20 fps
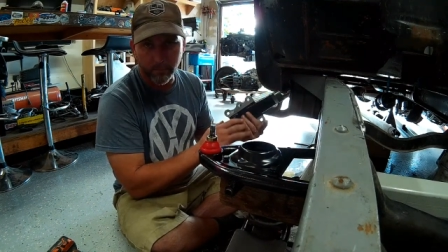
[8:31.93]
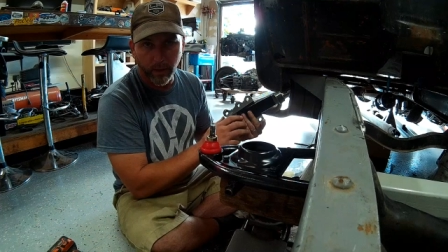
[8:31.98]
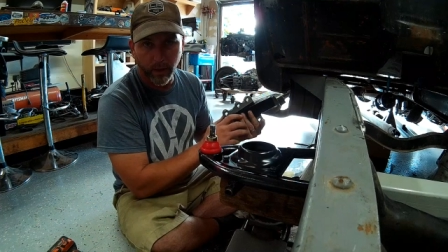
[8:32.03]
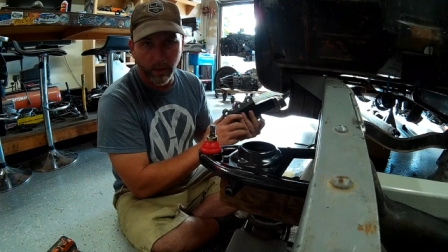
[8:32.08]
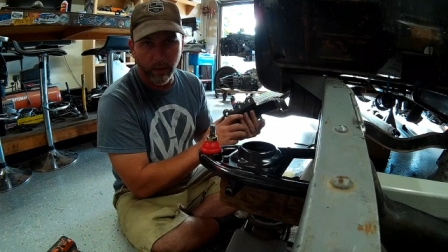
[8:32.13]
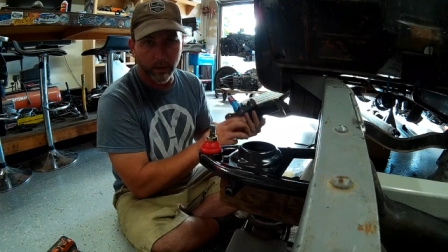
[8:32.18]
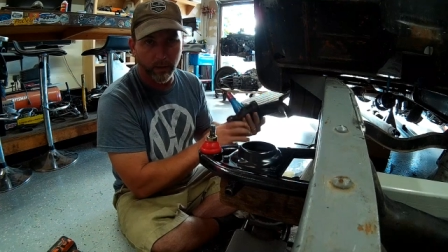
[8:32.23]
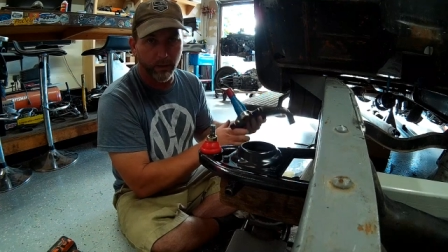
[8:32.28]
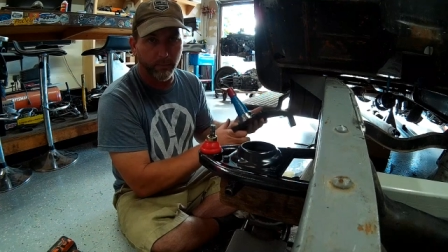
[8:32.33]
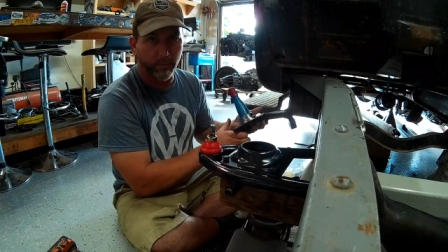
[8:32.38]

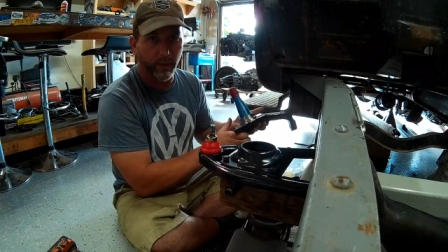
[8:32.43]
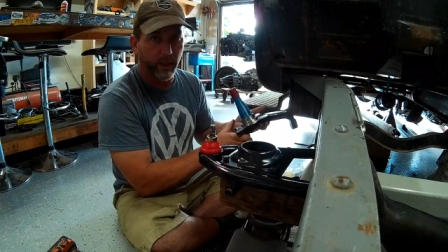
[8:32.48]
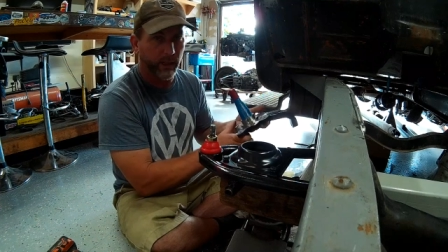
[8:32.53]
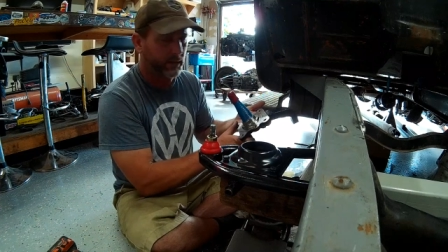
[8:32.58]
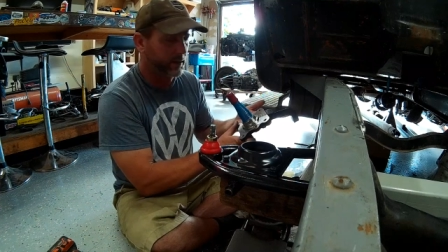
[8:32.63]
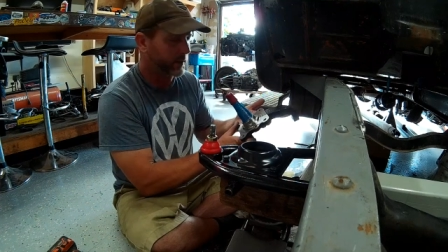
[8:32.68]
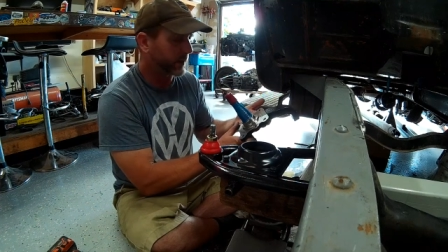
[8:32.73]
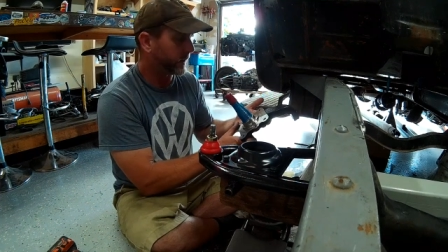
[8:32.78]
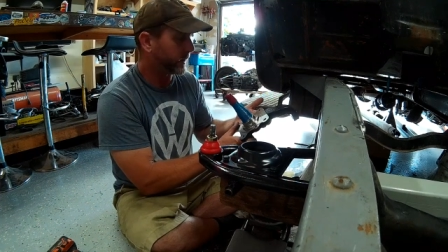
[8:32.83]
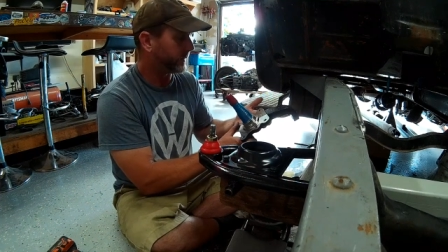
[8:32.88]
onto the
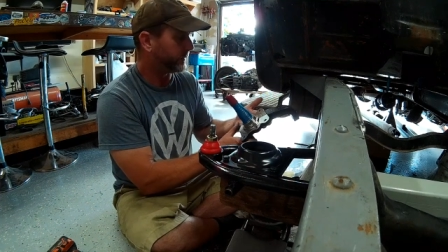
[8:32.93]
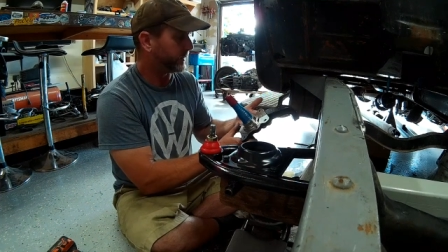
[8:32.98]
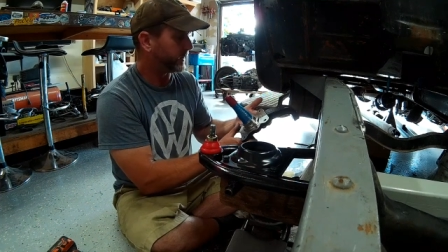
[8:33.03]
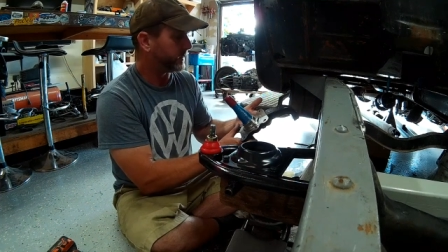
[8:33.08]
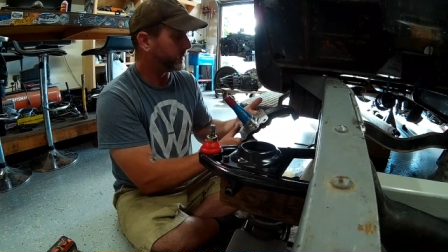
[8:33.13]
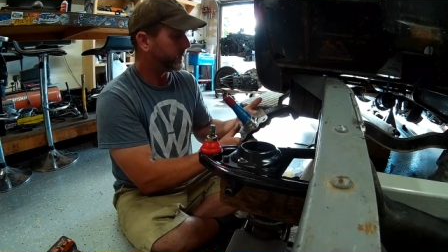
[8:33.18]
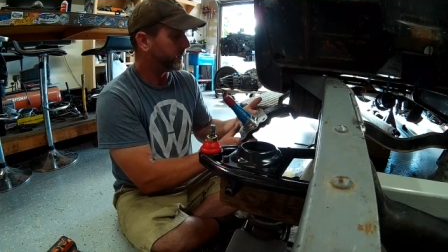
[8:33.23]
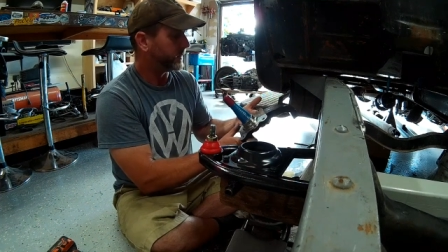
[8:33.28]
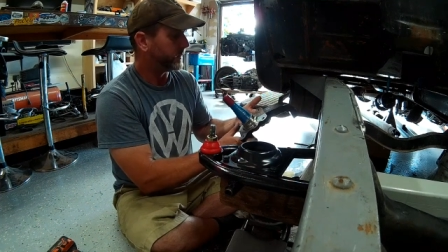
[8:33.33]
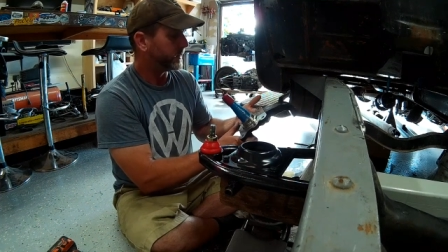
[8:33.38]
backside of it
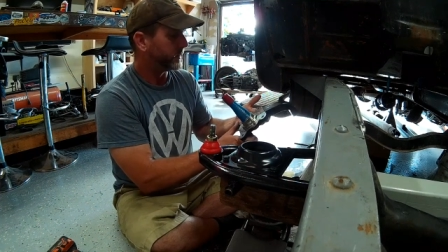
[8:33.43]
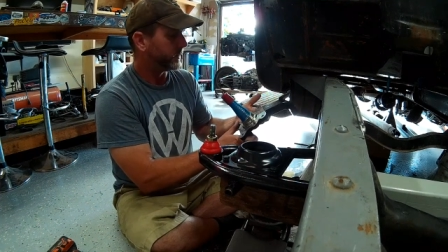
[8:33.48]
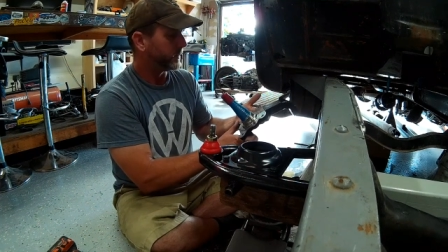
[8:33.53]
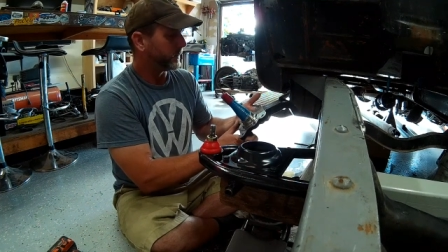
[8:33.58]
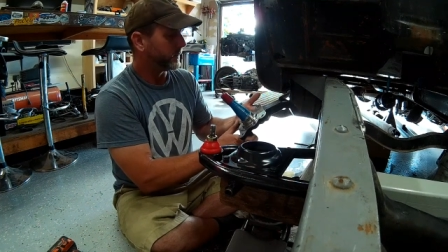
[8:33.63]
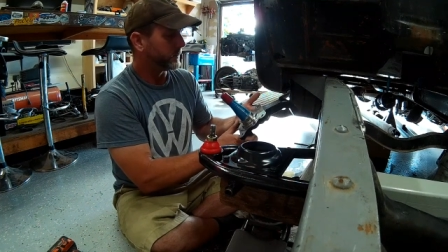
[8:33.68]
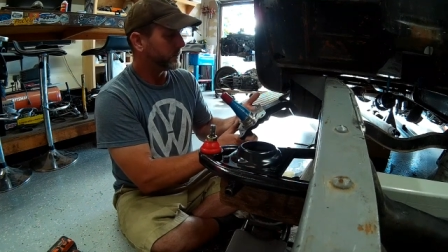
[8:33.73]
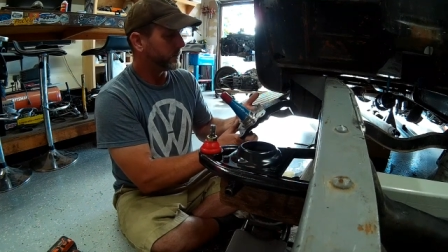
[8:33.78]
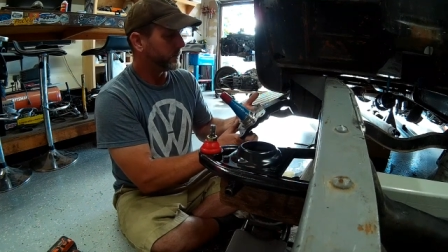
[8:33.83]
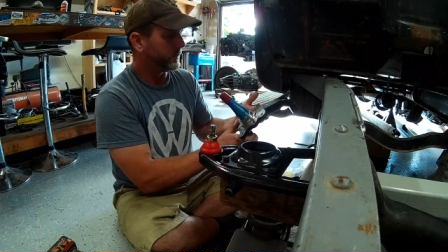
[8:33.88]

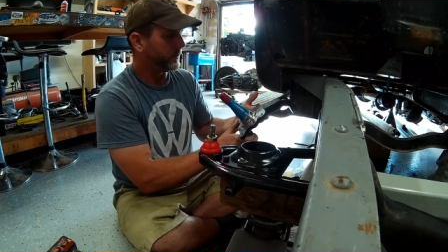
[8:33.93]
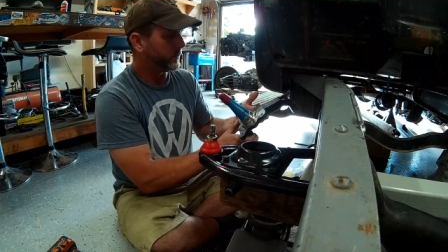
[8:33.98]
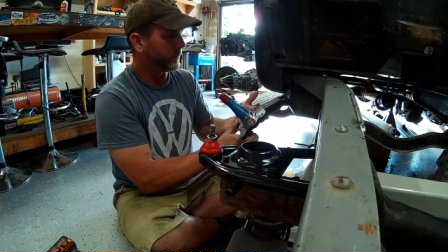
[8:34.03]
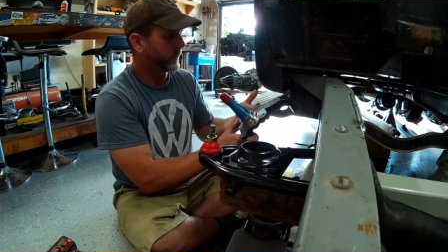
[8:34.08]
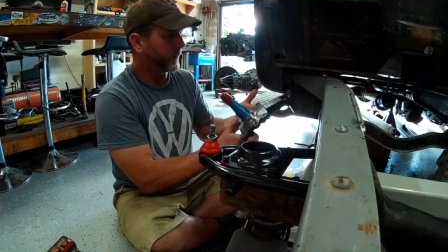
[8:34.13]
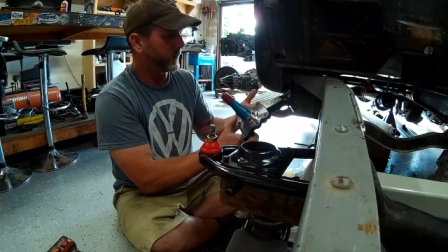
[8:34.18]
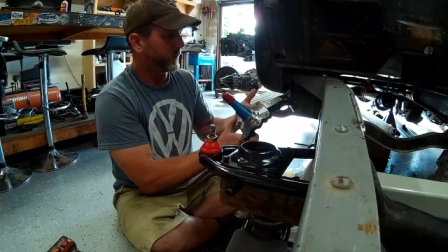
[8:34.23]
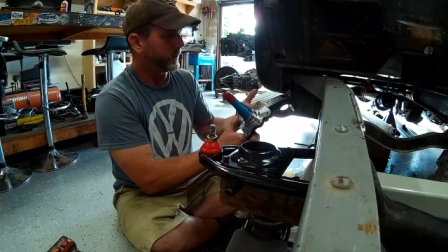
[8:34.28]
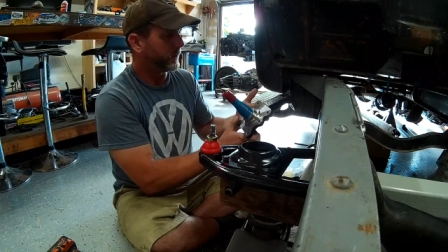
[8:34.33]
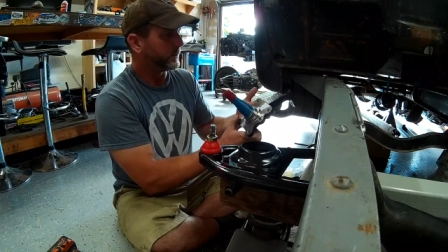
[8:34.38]

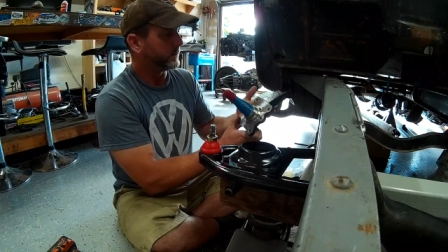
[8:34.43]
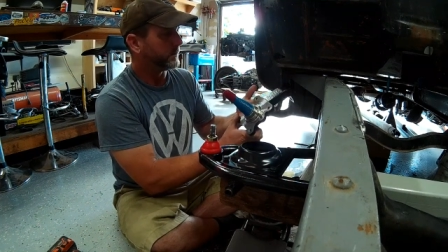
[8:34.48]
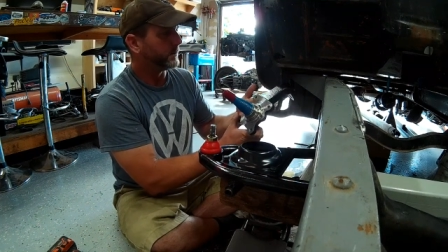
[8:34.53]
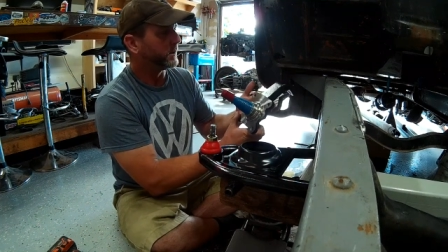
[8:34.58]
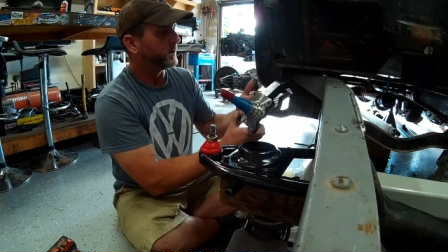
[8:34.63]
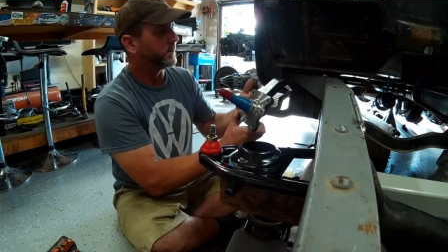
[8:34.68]
to